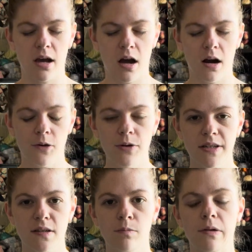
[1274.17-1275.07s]

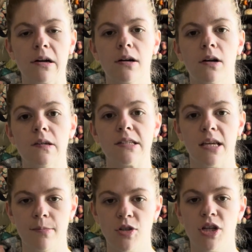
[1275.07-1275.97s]
Knits and Pearls,
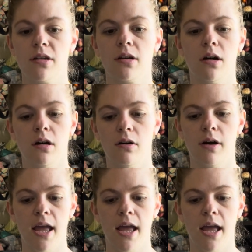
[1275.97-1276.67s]
Kimchi & Co,